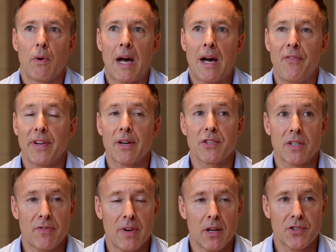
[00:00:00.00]
Africa has
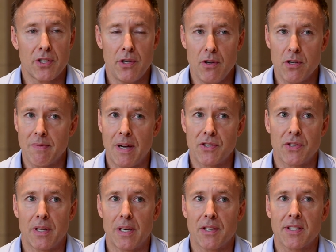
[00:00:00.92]
advanced a huge amount
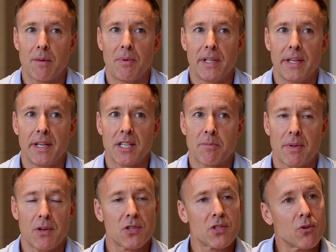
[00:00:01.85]
in the last couple of years,
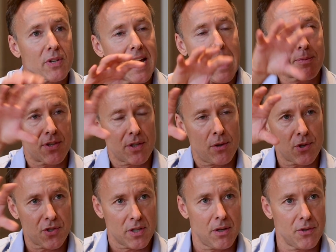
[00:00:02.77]
but there are still gaps
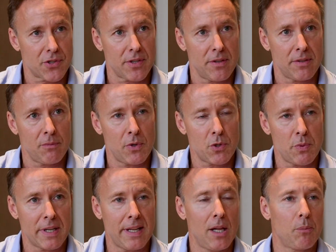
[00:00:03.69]
across the continent which
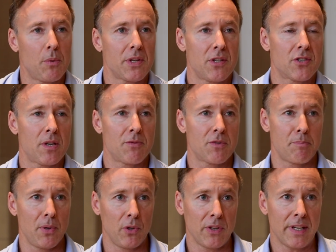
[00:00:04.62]
we can help with in terms
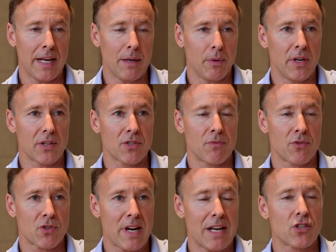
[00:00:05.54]
of building the networks from
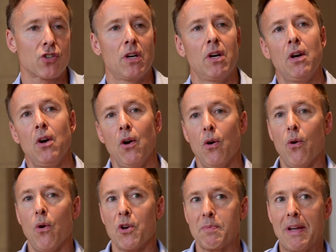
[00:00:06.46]
scratch,
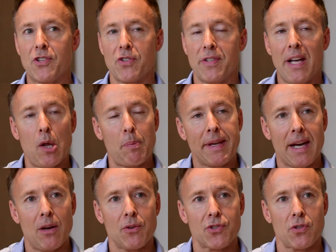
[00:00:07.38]
or as mentioned, helping
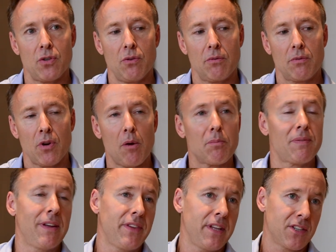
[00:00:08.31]
out to
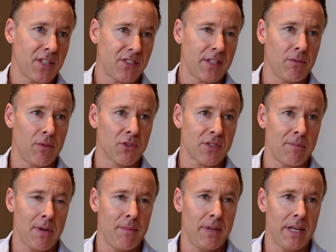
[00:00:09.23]
complement the existing real-time
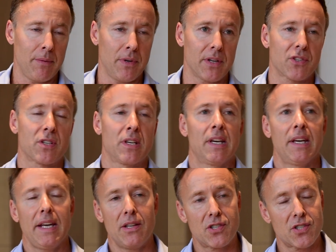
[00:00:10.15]
payment networks
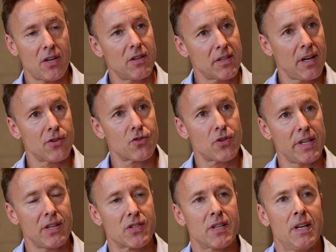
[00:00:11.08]
in certain
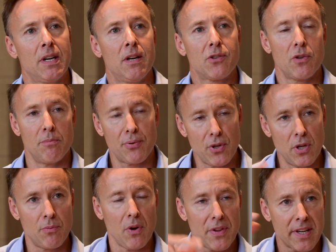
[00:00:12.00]
countries to
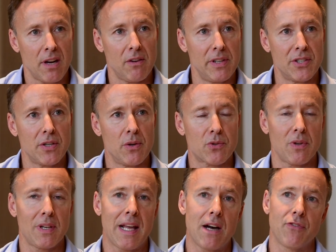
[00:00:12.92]
improve what they're currently doing,
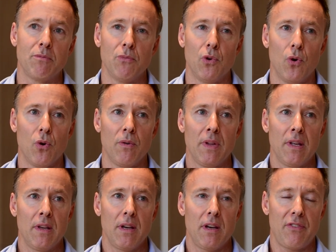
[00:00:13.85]
to allow for more
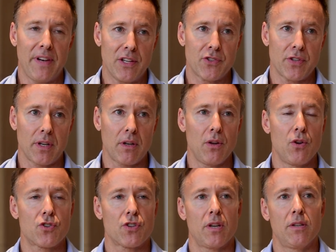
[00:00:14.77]
financial
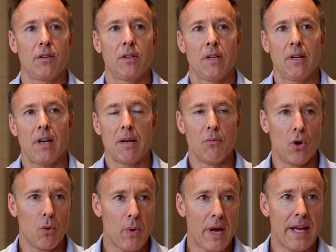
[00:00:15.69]
inclusion and
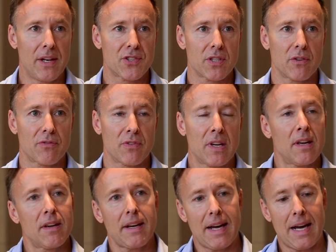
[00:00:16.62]
more awareness of
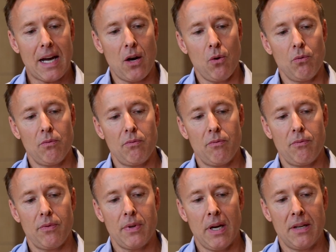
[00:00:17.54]
how
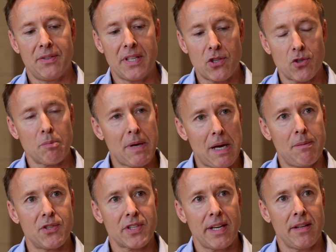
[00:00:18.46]
digital
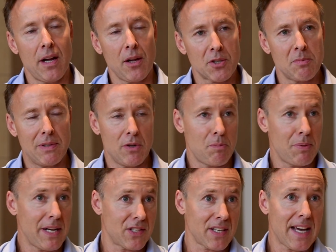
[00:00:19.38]
payments can ultimately
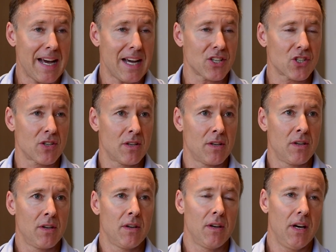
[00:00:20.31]
replace cash
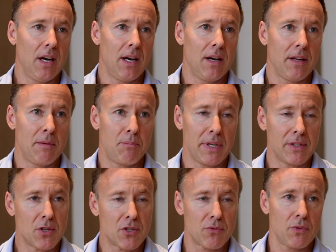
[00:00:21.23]
and bring
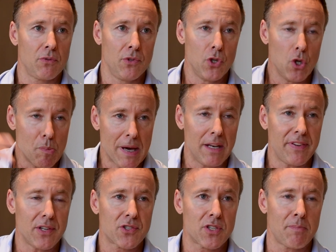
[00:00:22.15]
those new
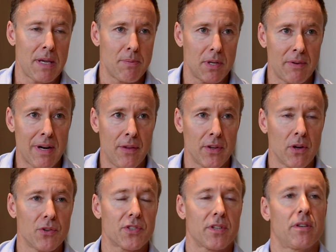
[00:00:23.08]
benefits to people around the
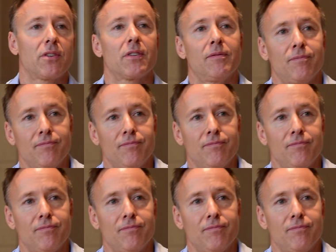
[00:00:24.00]
continent.